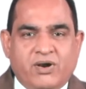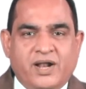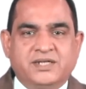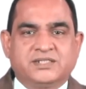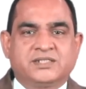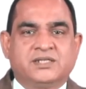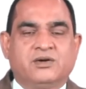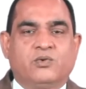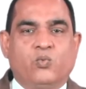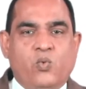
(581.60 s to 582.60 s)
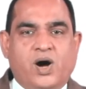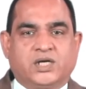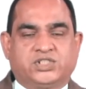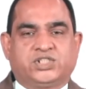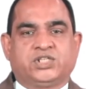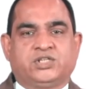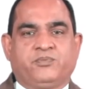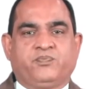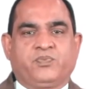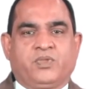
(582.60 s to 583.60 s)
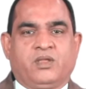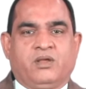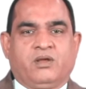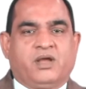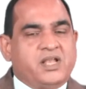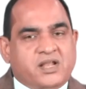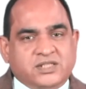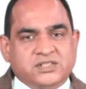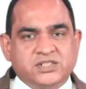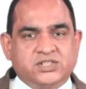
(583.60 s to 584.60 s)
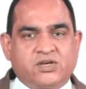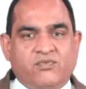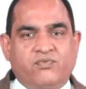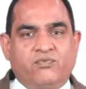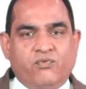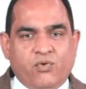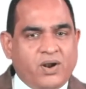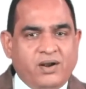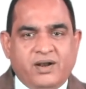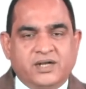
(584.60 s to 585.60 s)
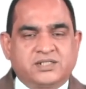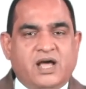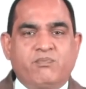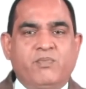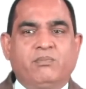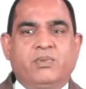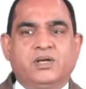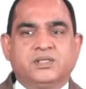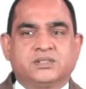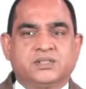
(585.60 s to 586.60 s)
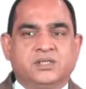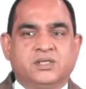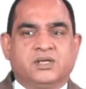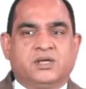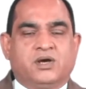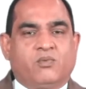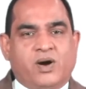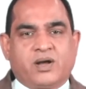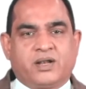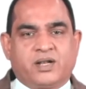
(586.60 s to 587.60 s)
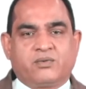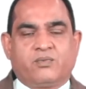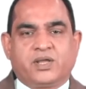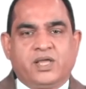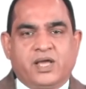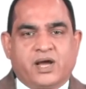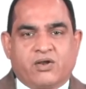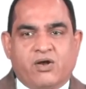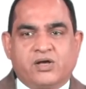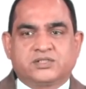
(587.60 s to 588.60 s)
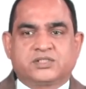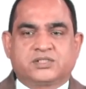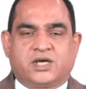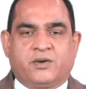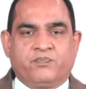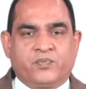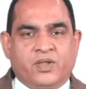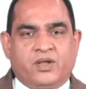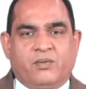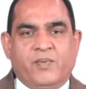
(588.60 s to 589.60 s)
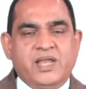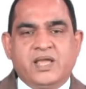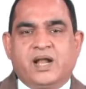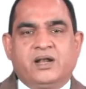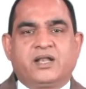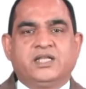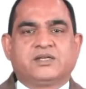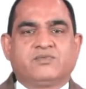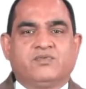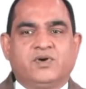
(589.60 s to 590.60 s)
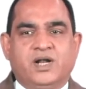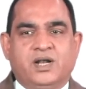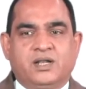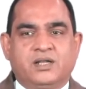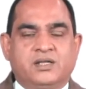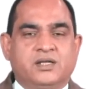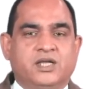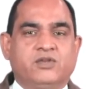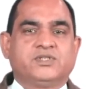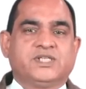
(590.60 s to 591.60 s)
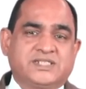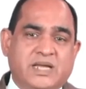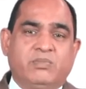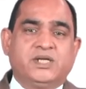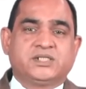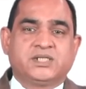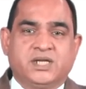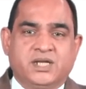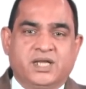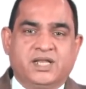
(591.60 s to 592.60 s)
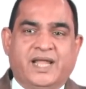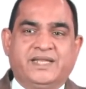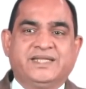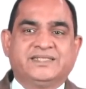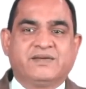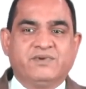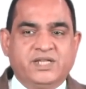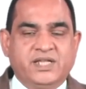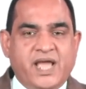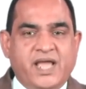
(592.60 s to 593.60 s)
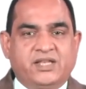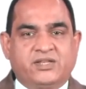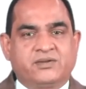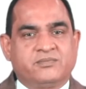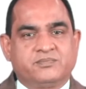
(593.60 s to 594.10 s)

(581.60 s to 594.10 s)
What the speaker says: Rights Watch. It consists of 400 staff members working across many countries of the world. It was established in 1978.